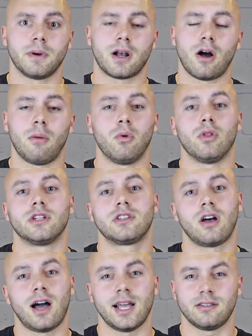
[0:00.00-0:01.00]
become, or the
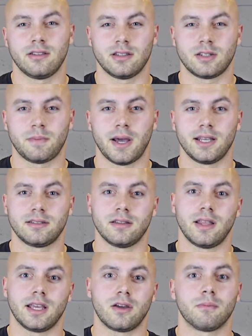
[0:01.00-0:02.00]
tighter the space that
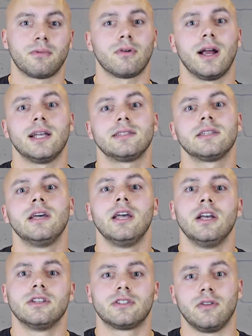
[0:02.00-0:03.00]
they compress.
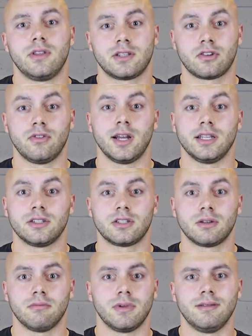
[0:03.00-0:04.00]
So this
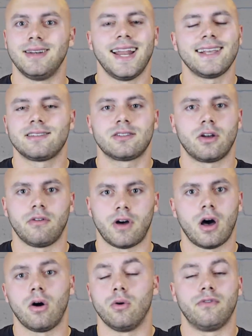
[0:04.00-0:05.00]
creates less of a
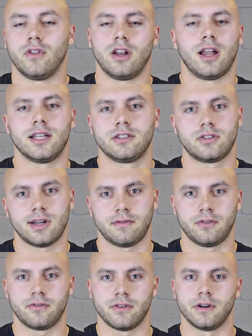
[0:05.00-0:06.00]
hole for the light to
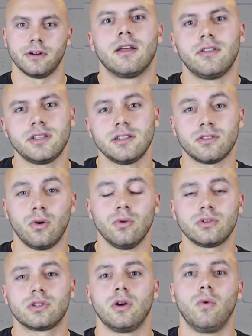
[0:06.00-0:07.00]
travel through. Now this is
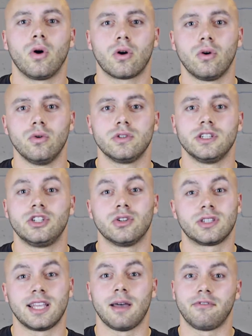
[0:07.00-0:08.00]
also what causes
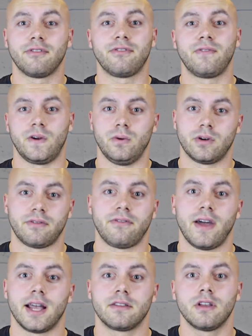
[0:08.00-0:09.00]
your depth of field
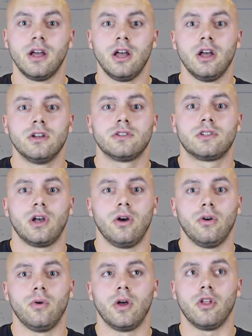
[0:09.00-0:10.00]
effect.
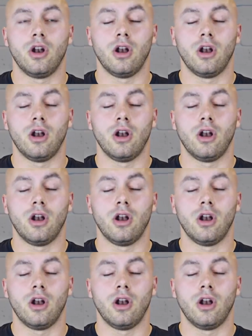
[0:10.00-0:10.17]
So the